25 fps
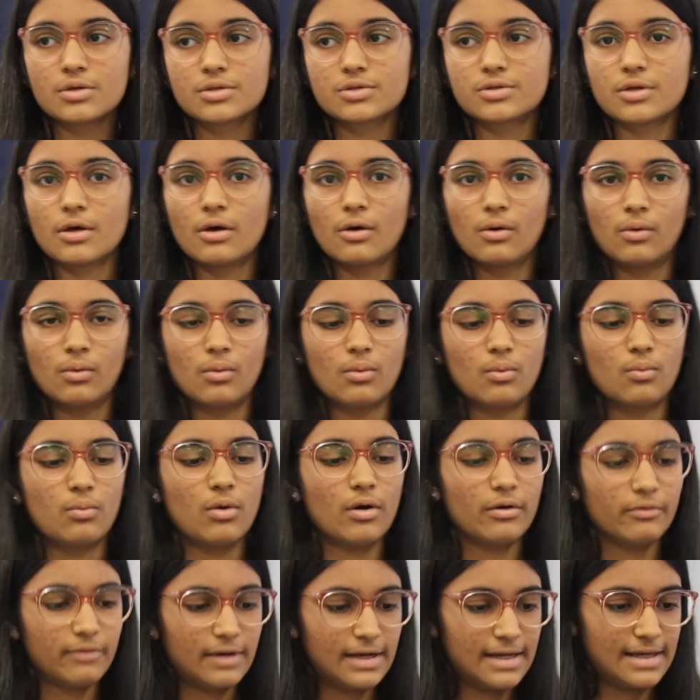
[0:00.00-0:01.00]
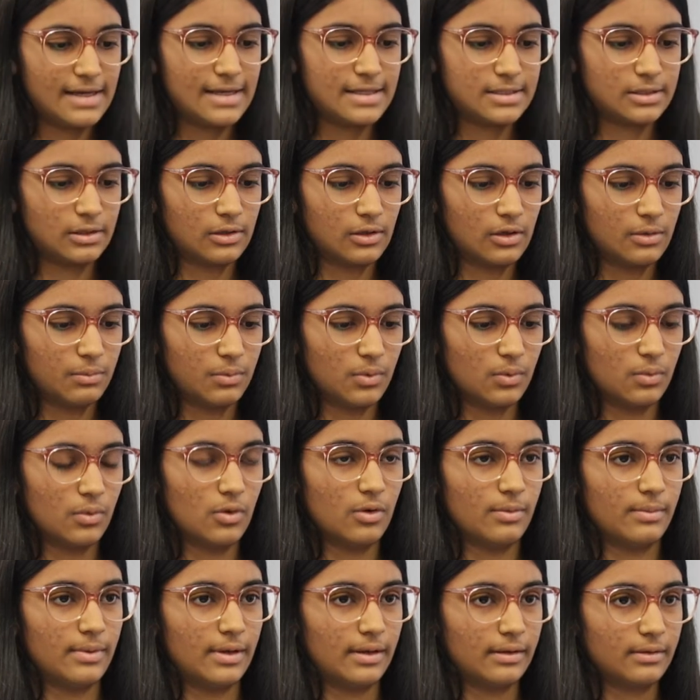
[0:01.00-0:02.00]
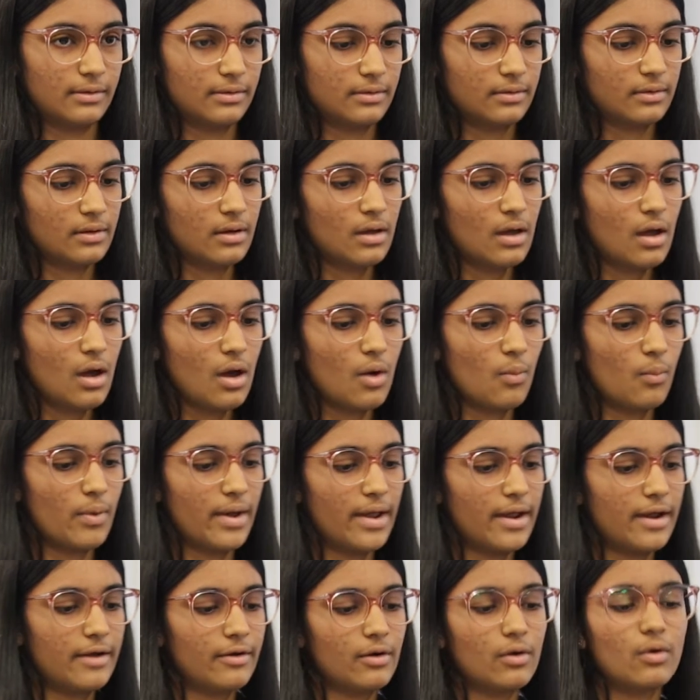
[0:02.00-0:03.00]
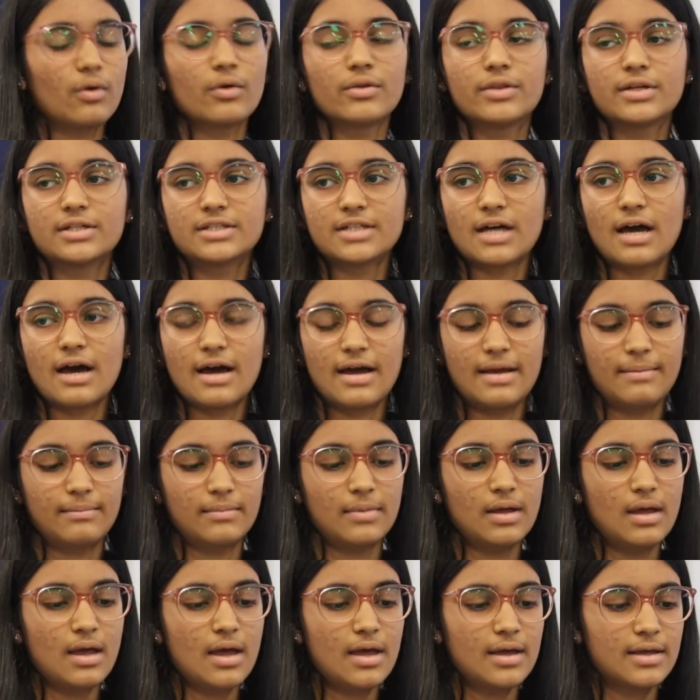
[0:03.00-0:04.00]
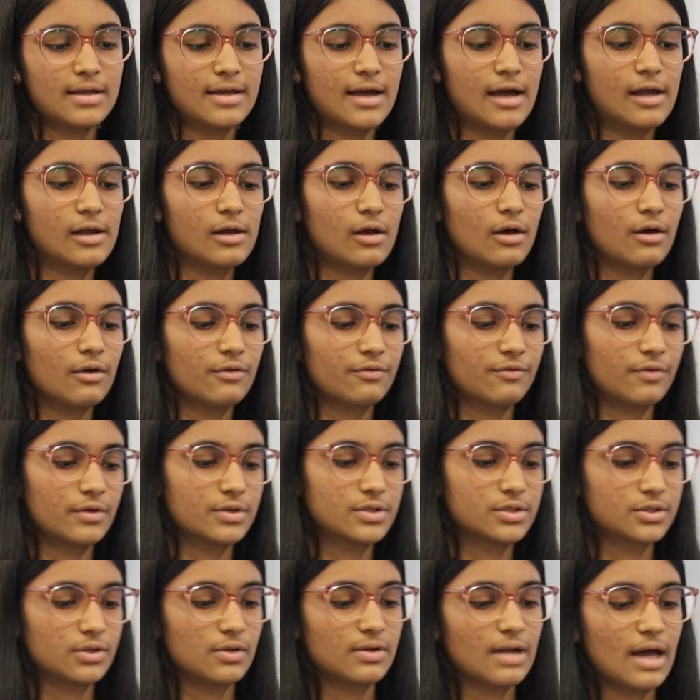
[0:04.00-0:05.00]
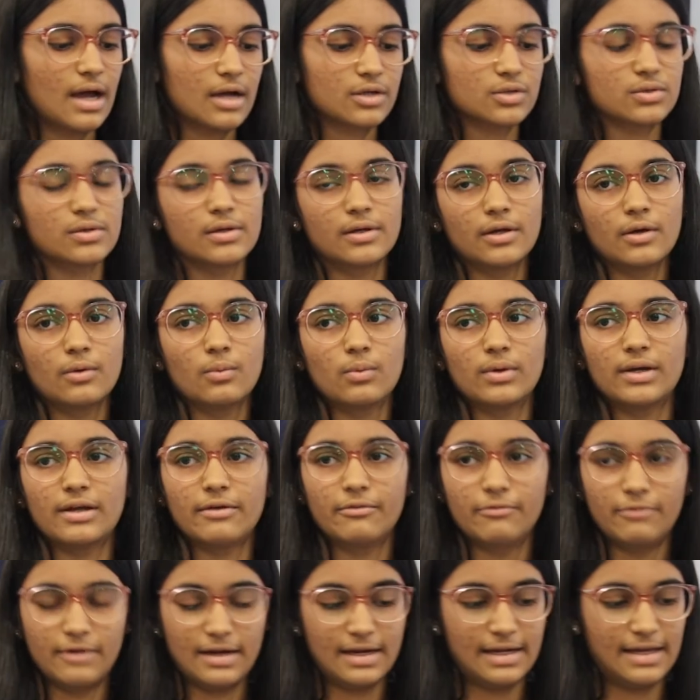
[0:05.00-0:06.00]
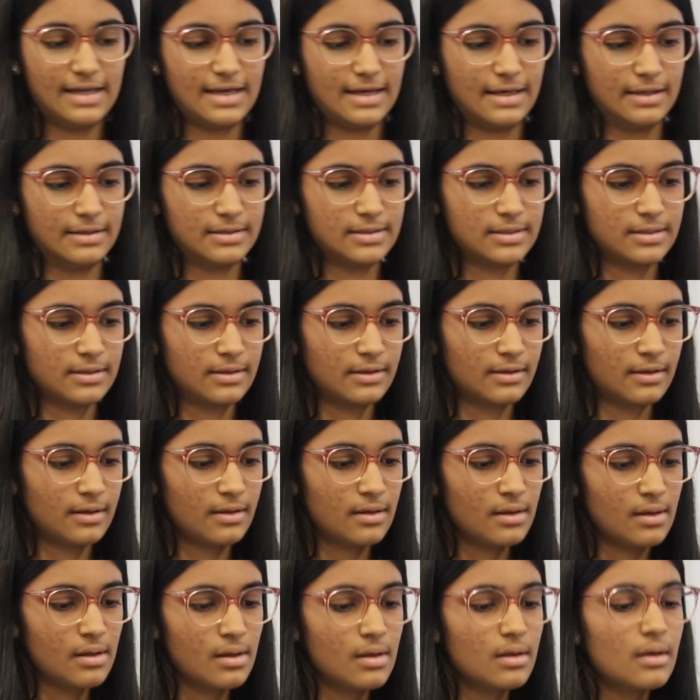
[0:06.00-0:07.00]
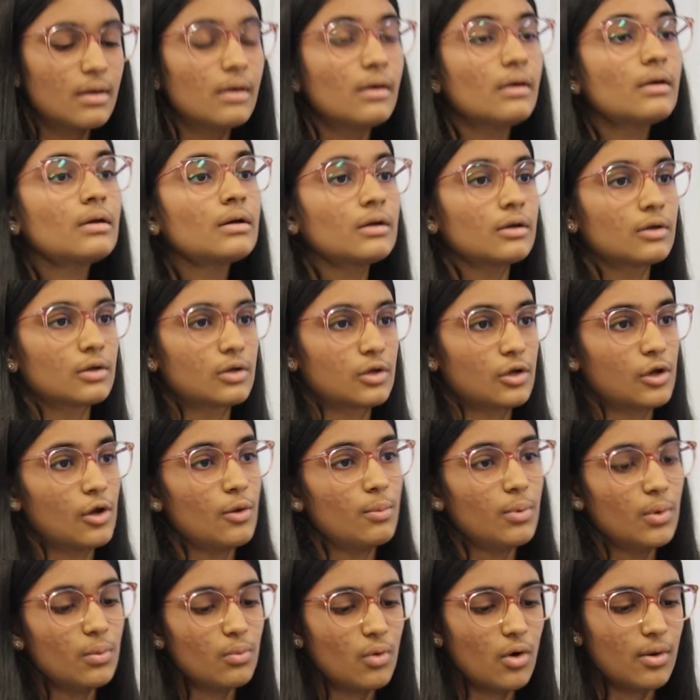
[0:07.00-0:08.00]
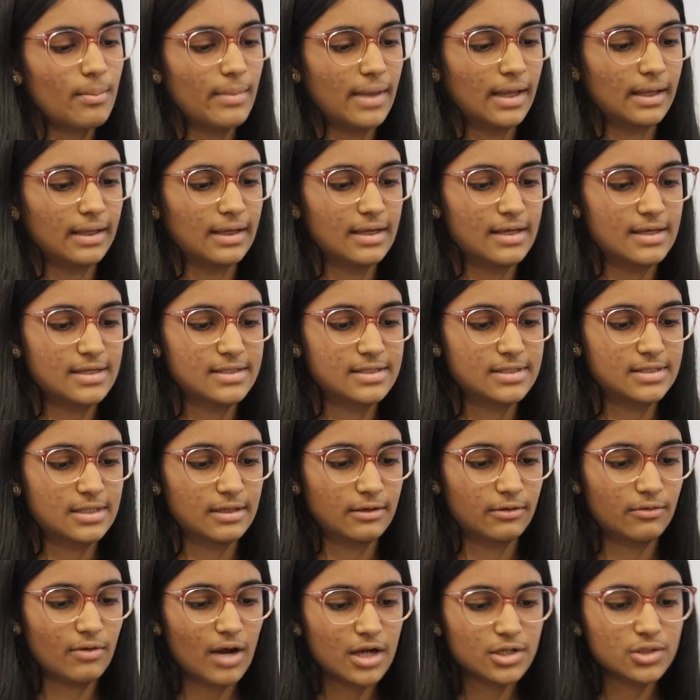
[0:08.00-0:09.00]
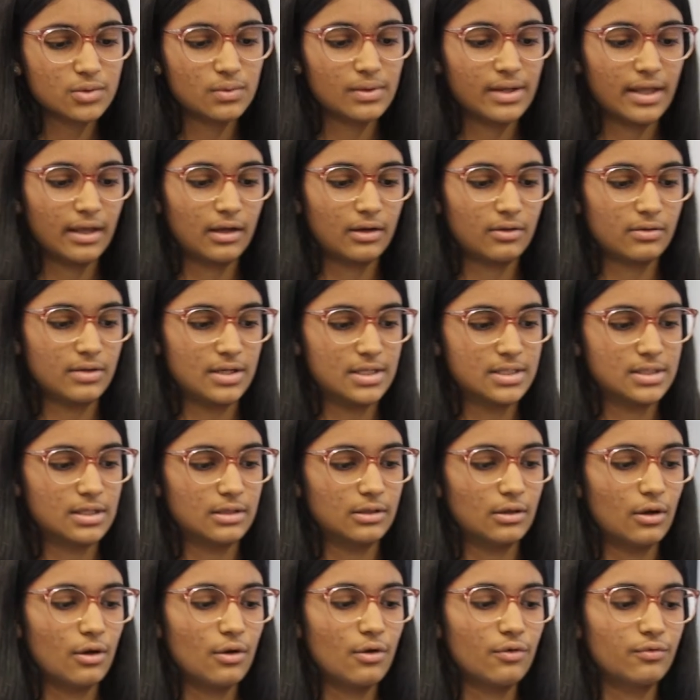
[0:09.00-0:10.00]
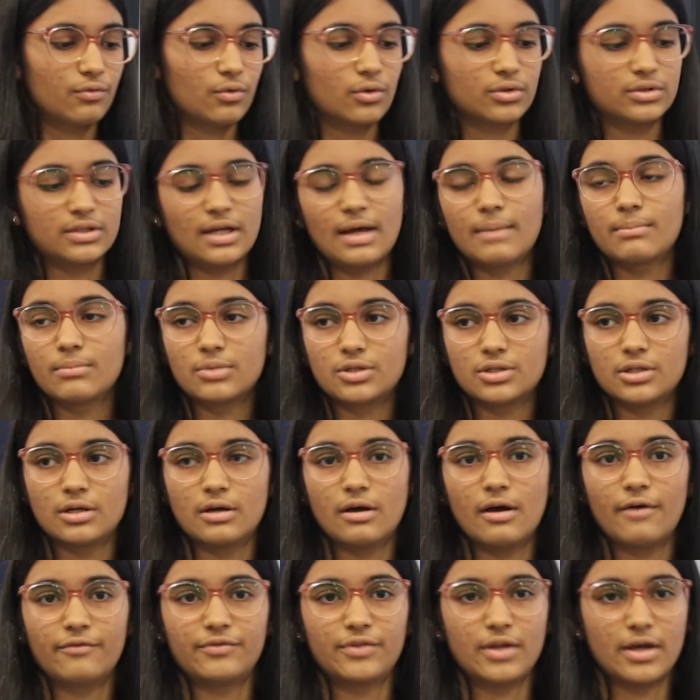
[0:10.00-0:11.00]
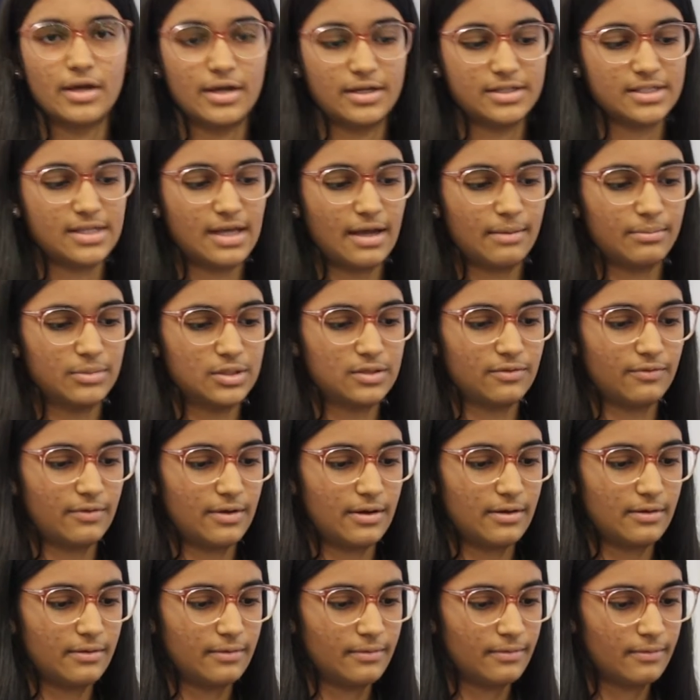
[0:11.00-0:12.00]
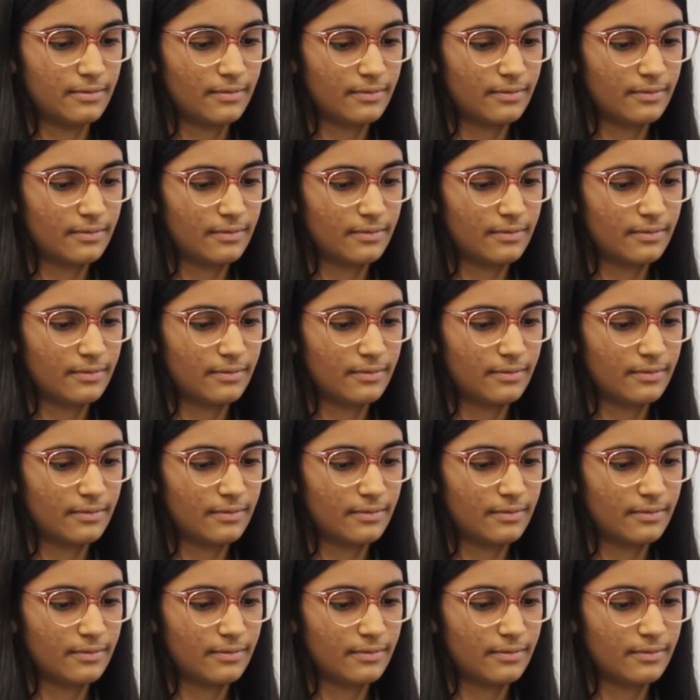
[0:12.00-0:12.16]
So, what really is global warming? We hear it all the time, yet a lot of us don't actually know what it really is. Global warming is the gradual increase in the overall temperature of the Earth's atmosphere.